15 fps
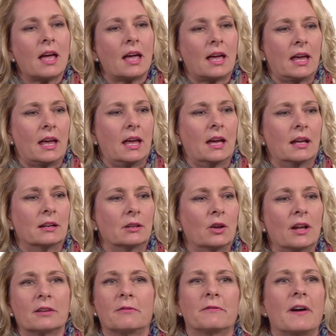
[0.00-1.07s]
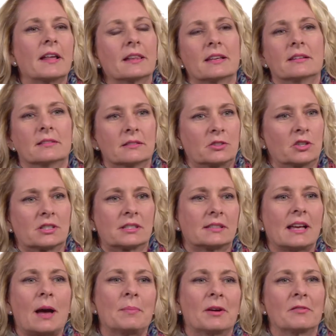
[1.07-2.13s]
and you had to finally just
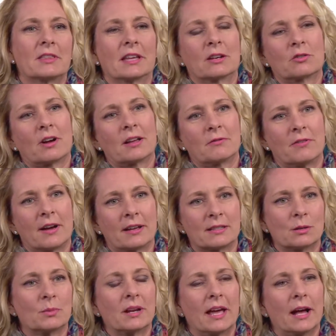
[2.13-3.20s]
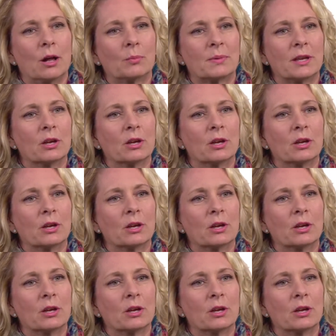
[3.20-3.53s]
stop everything and try and find someone to help